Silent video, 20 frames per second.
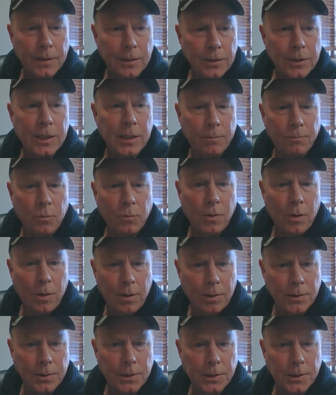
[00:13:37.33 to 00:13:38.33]
Tim
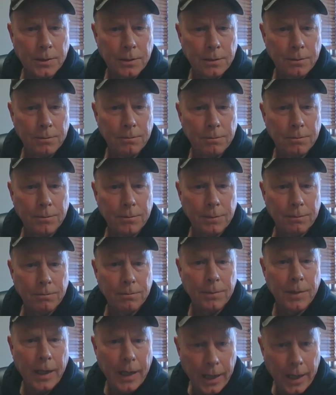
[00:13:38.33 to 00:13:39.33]
Walz,
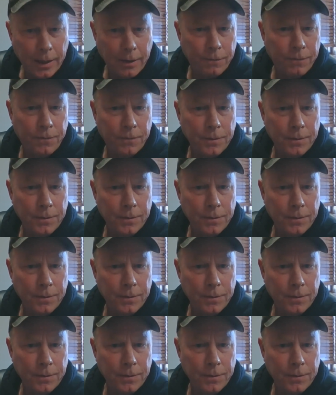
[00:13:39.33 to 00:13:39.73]
F.